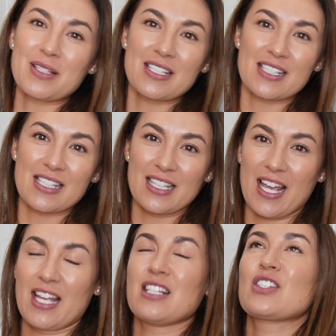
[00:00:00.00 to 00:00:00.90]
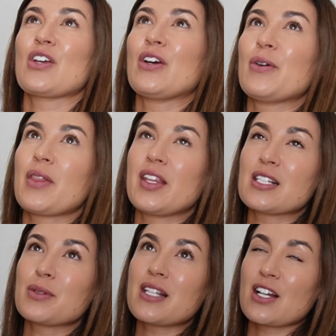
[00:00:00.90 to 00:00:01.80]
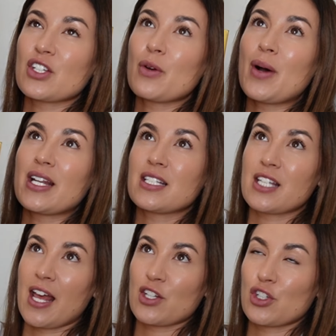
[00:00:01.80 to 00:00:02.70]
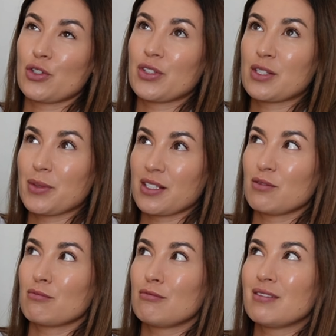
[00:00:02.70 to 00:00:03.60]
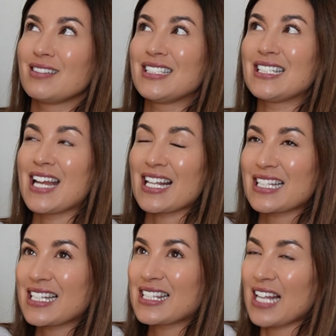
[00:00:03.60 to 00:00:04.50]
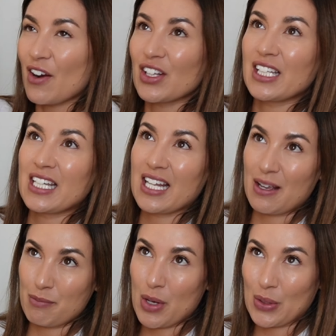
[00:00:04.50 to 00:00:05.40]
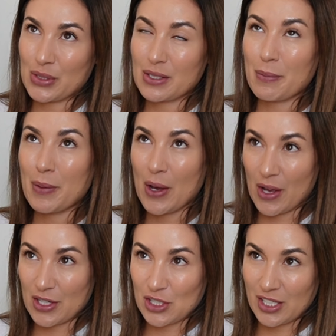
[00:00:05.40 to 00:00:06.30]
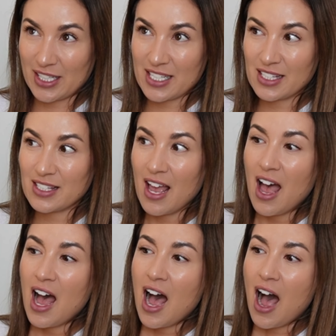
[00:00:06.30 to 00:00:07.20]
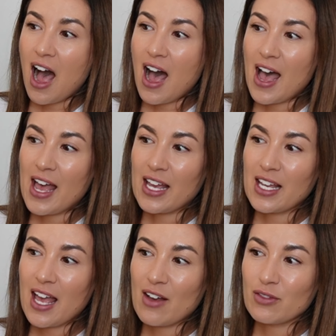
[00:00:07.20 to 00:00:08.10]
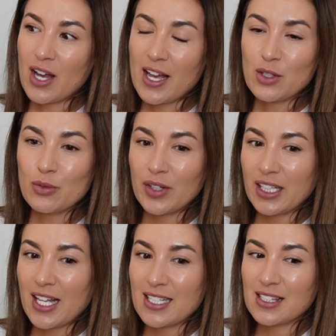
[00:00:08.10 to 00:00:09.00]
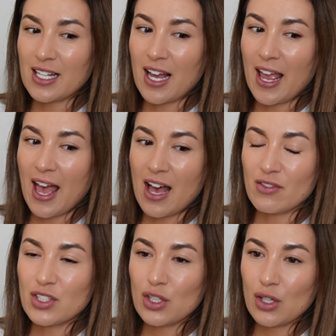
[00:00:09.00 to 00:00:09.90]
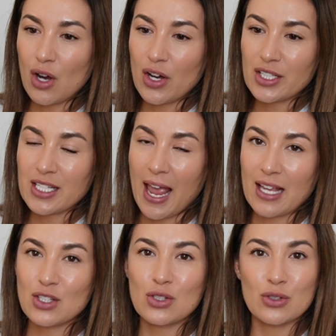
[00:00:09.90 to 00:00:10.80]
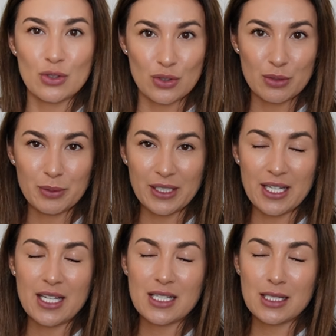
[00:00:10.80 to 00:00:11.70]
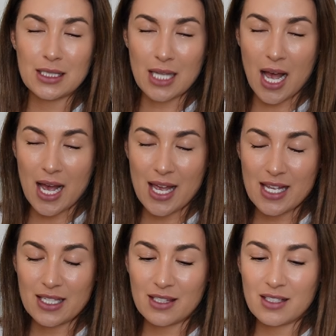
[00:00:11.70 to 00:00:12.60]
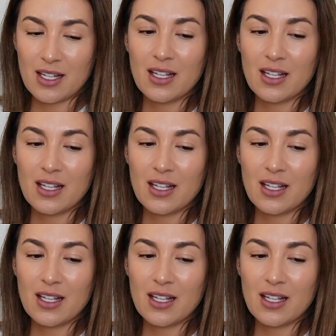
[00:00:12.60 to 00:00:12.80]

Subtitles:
into CELINE. So this was actually quite intentional. This wasn't necessarily an impulse purchase. I have kind of realized that I haven't got a suitably sized